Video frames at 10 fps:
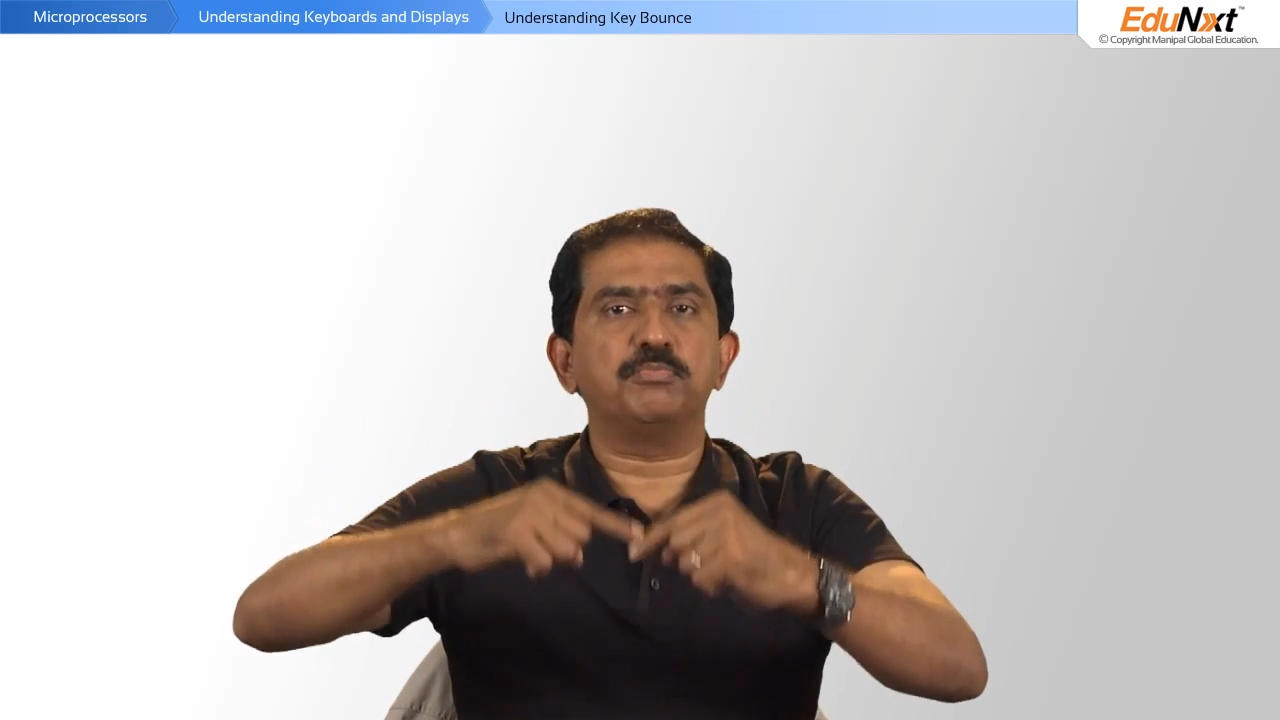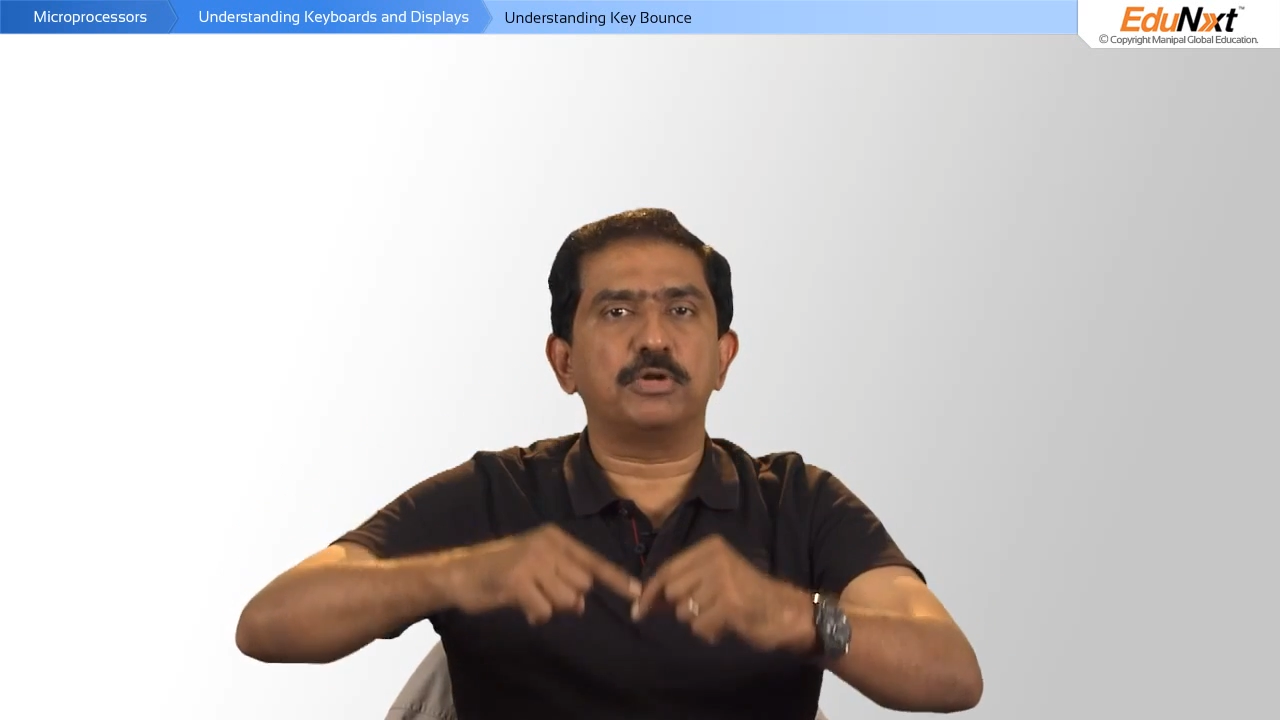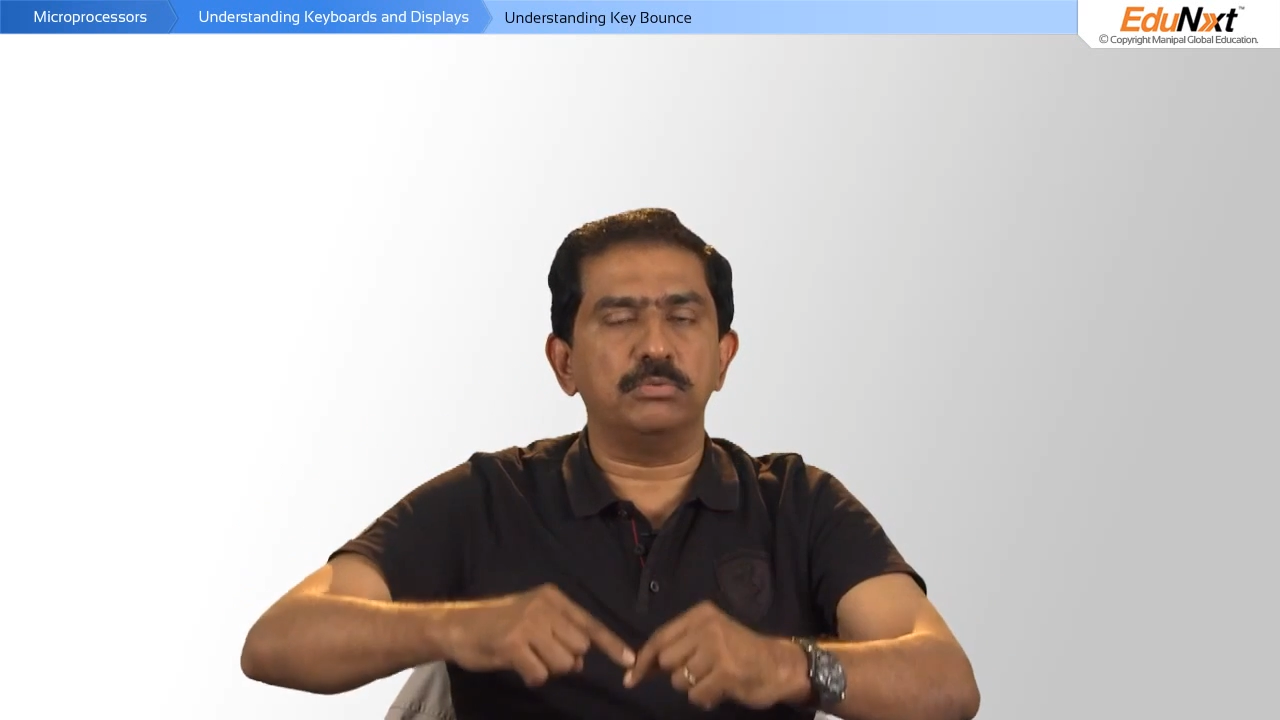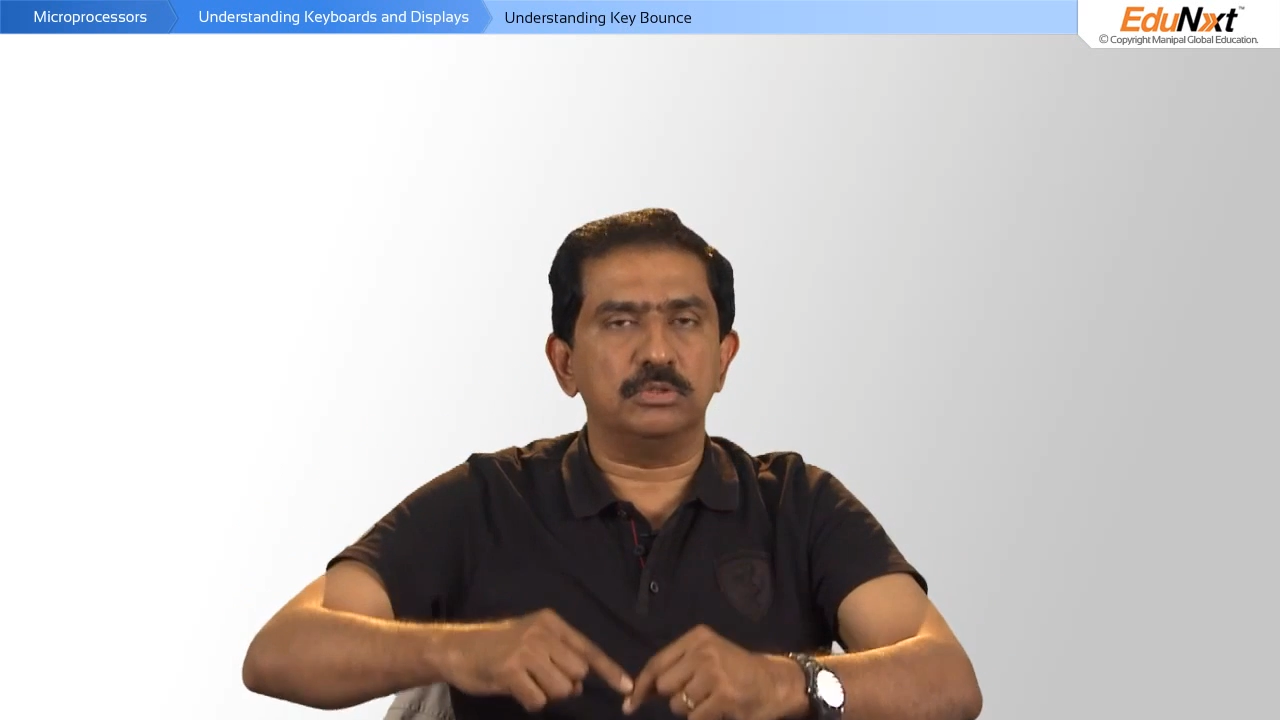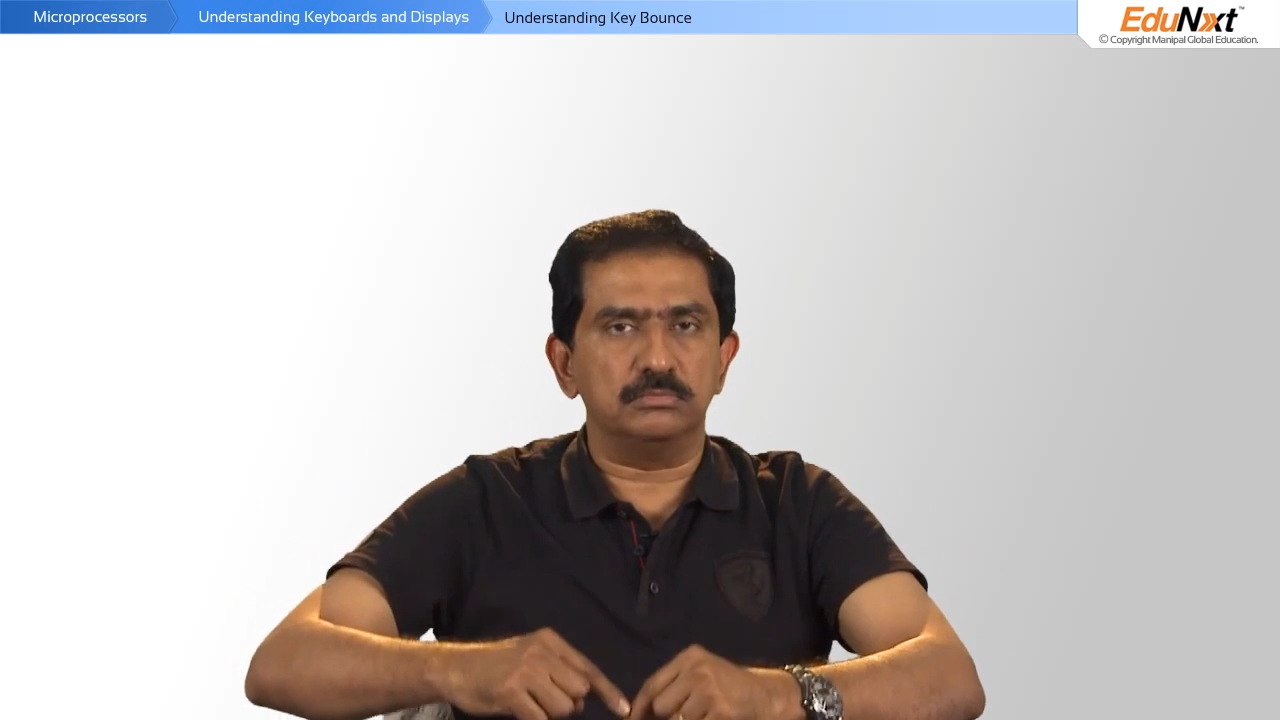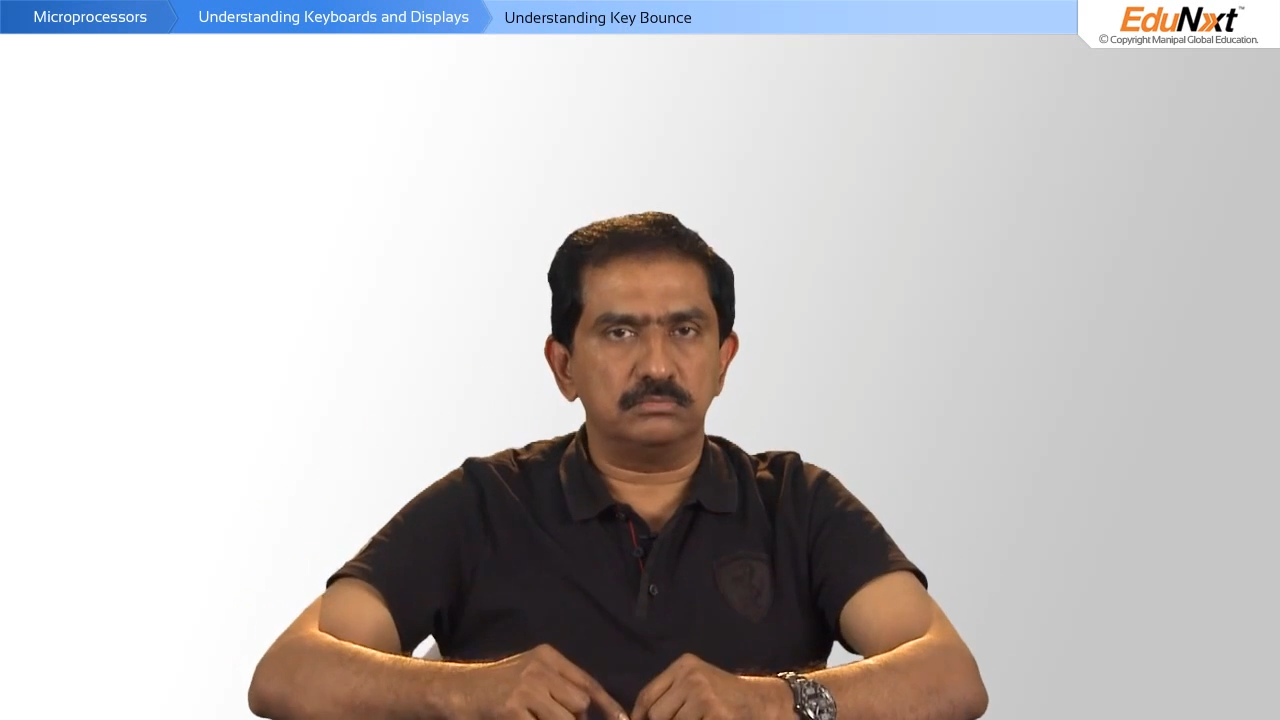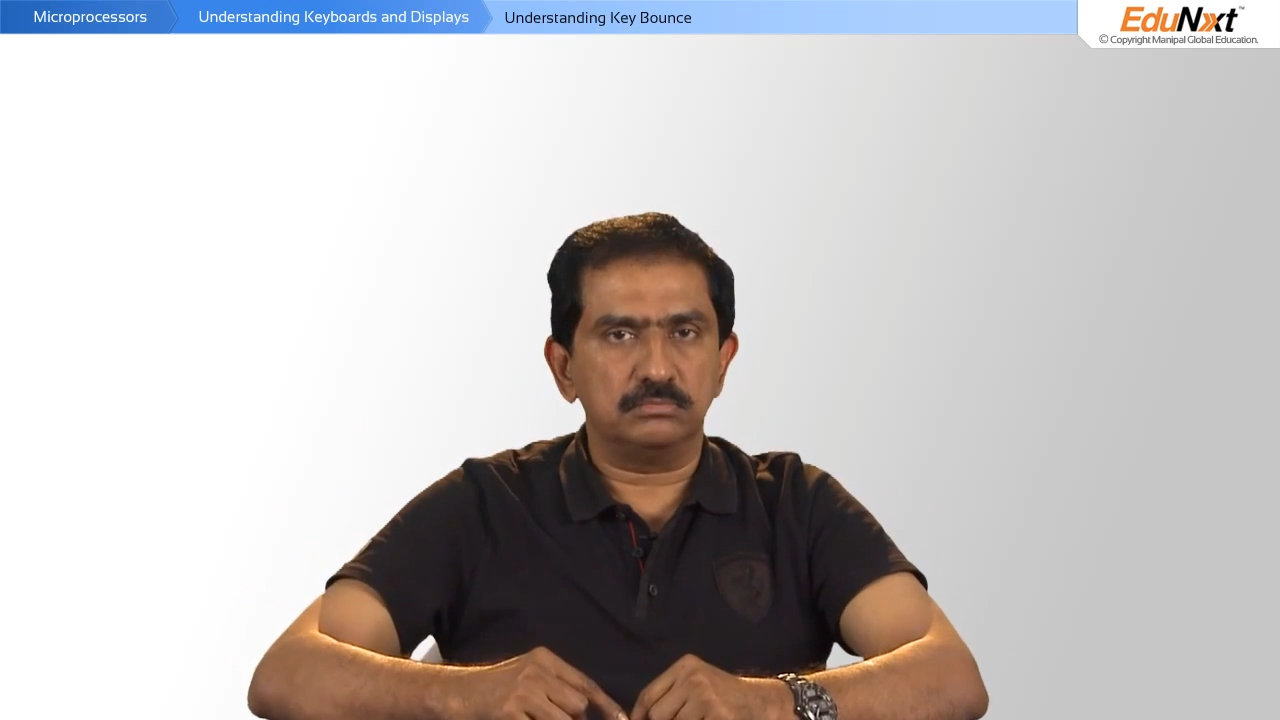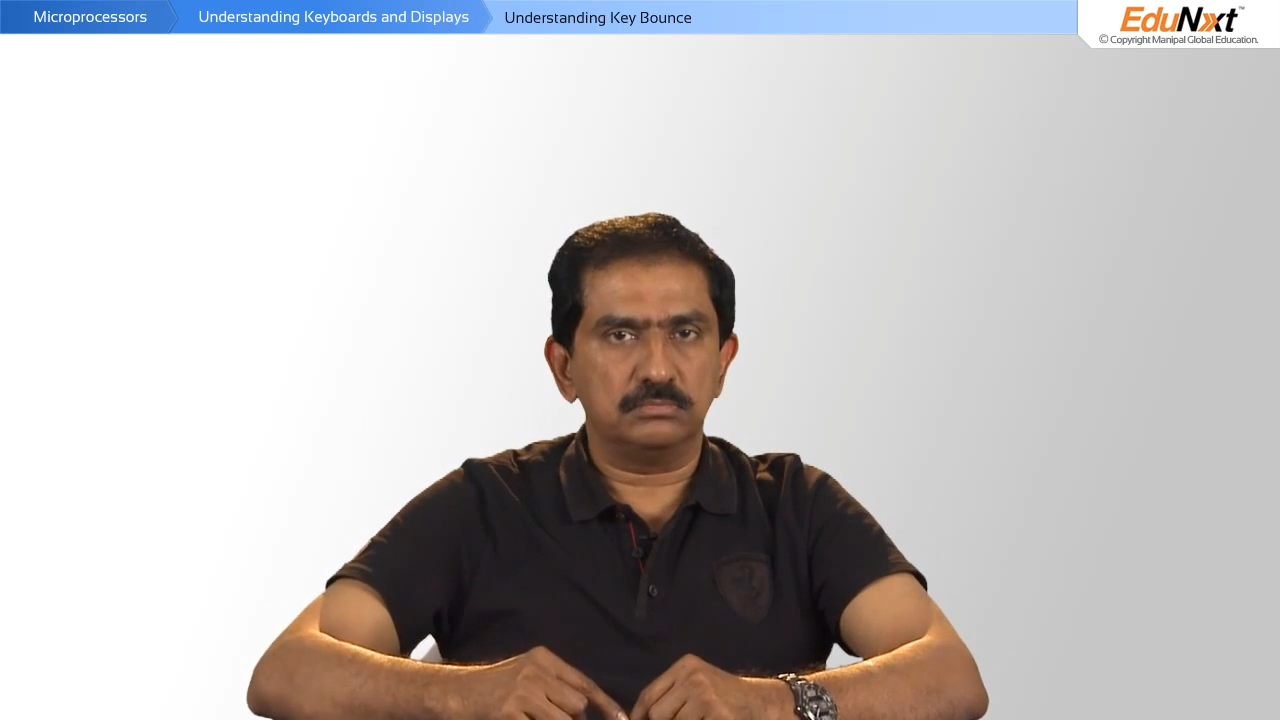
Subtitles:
problem.